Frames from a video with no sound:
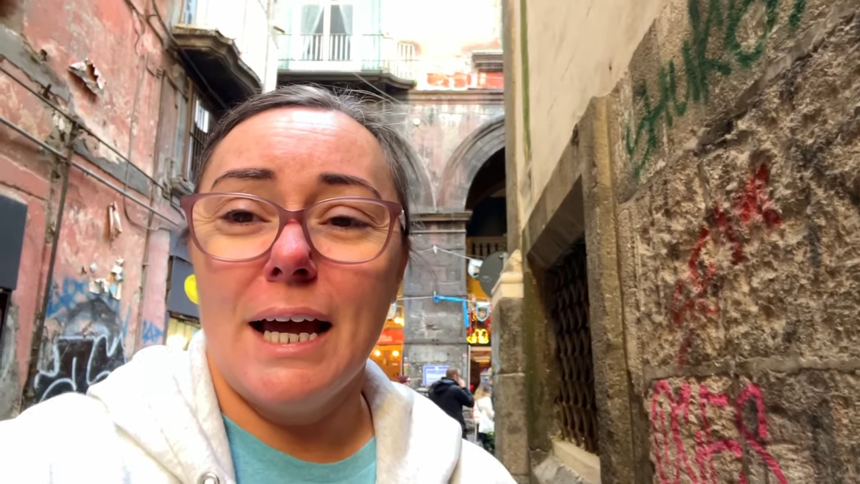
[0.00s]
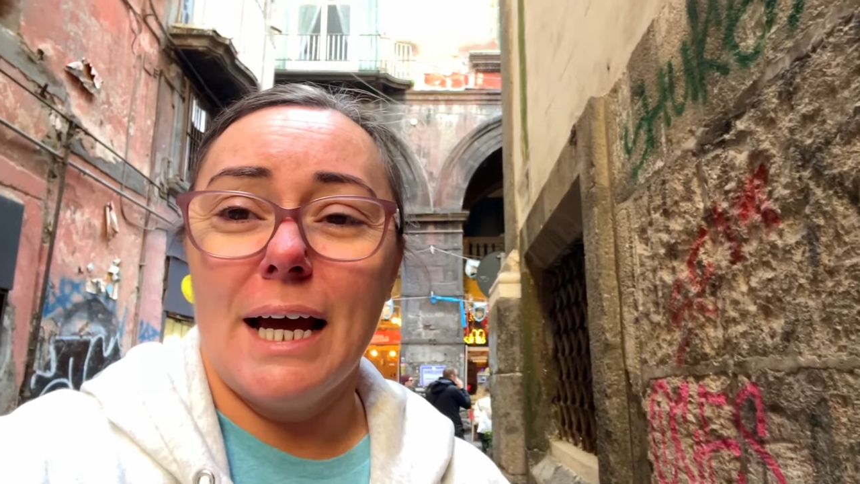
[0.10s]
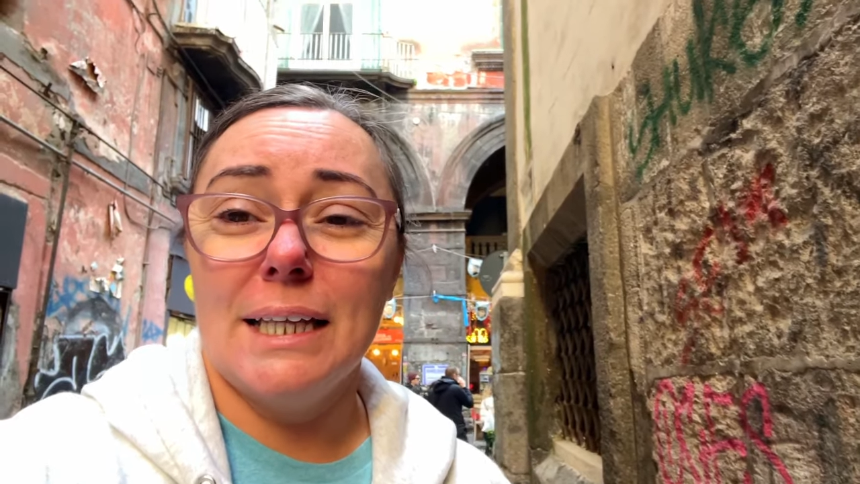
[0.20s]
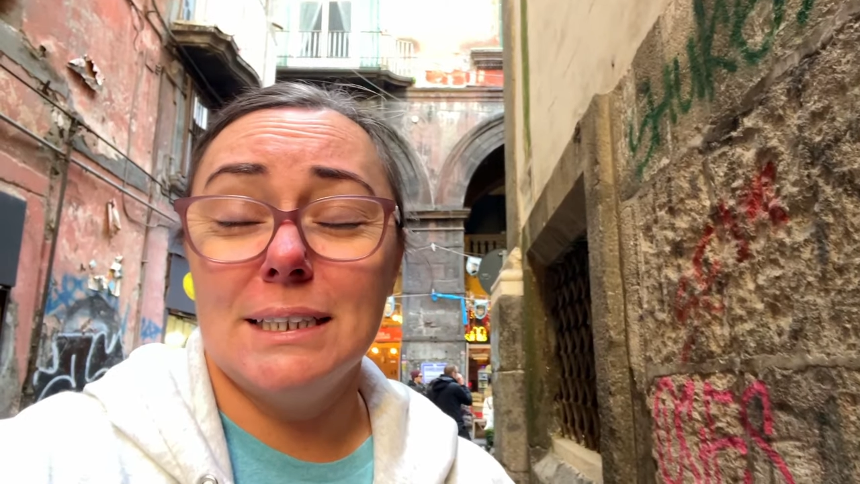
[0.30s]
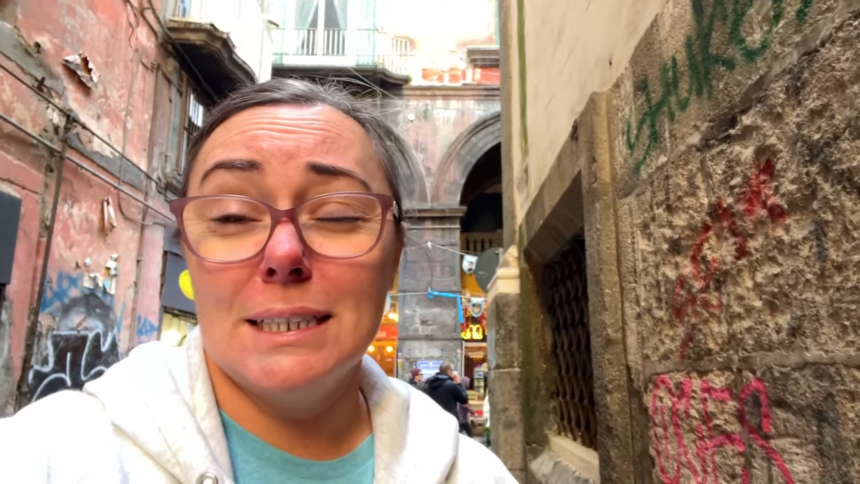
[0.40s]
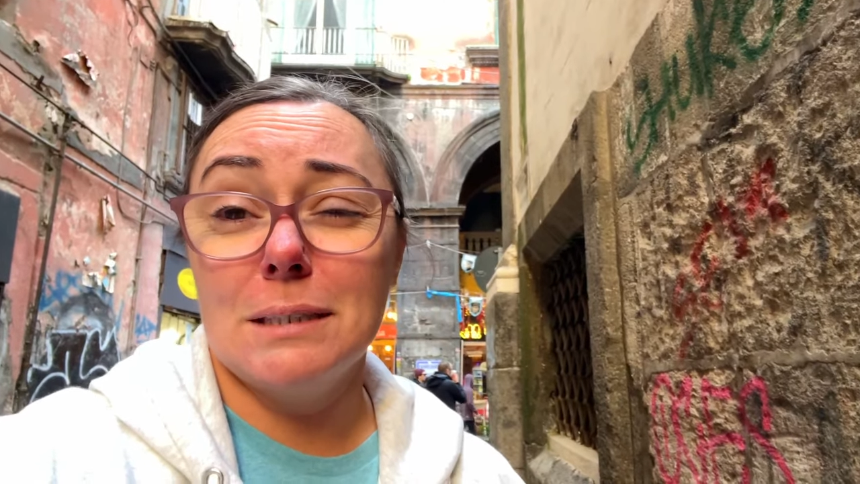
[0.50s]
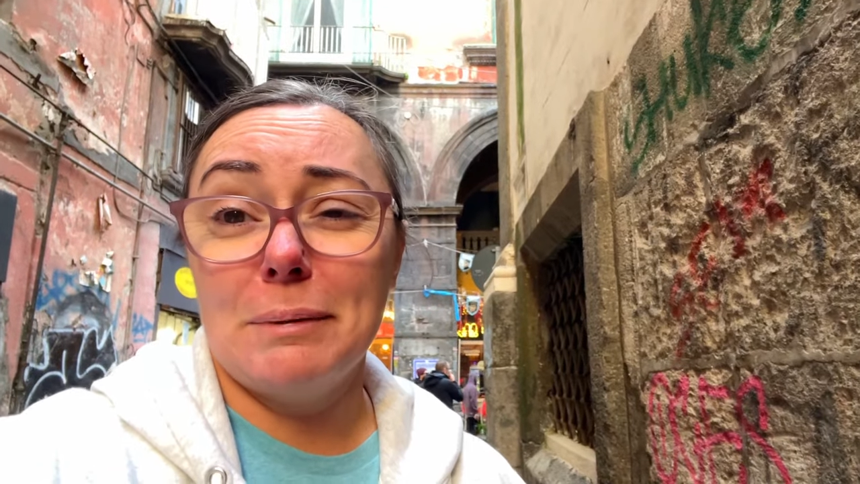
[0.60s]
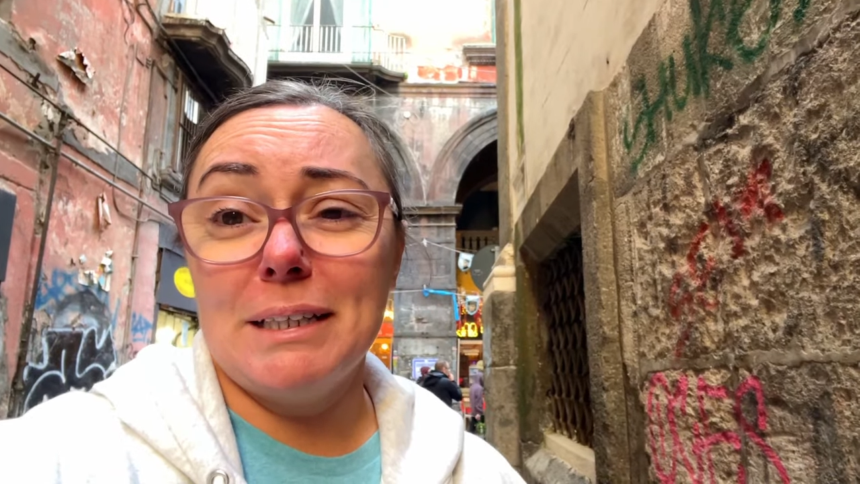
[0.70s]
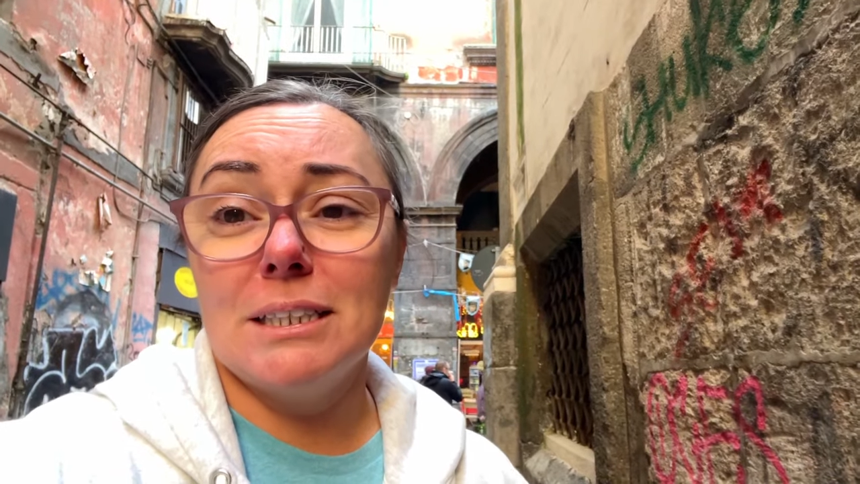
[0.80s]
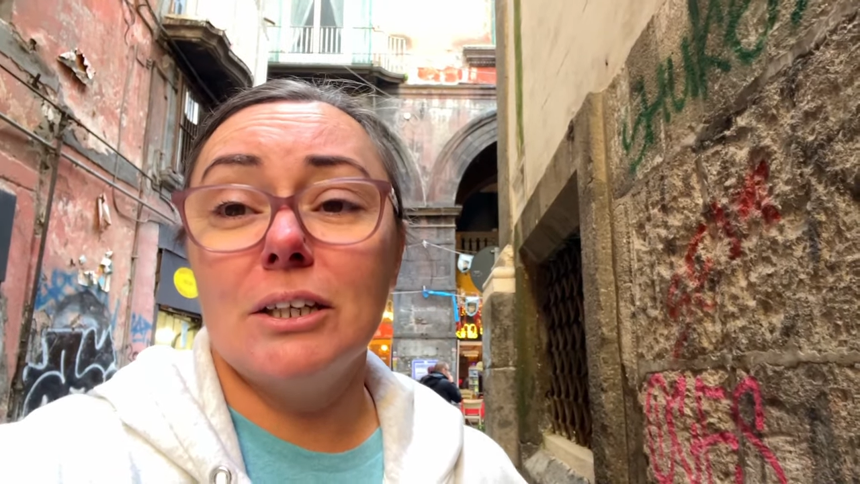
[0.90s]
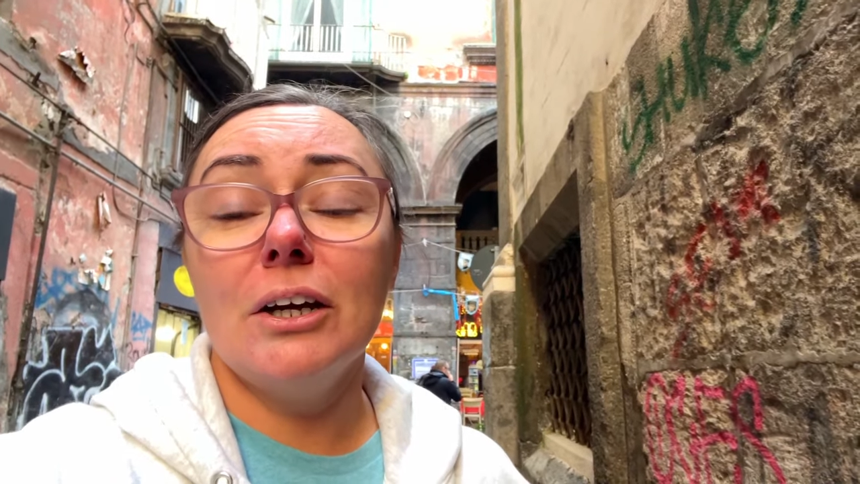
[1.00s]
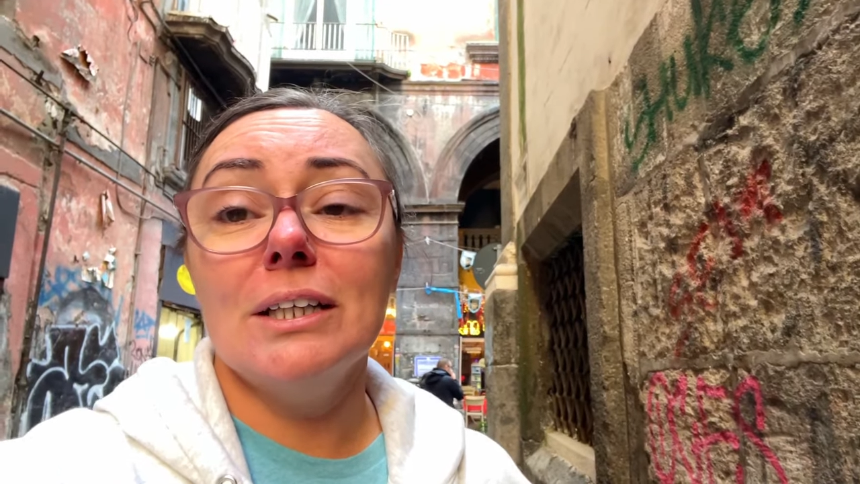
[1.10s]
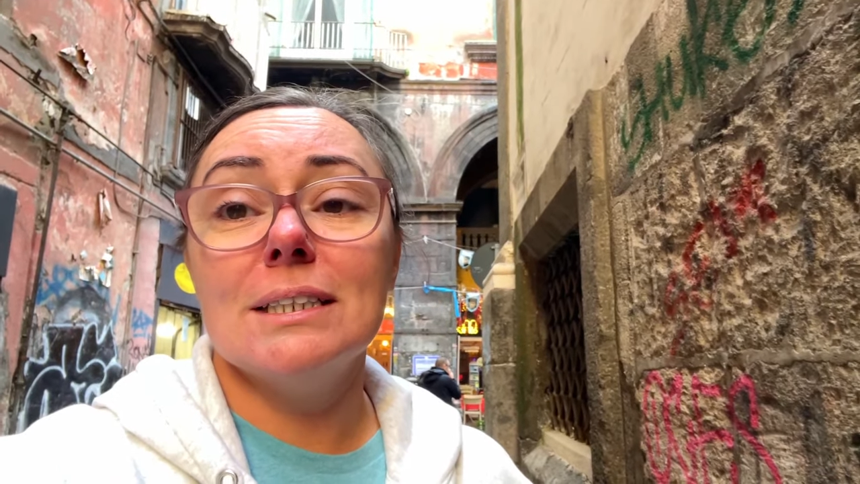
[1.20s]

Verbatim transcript: uh, this is the place to go.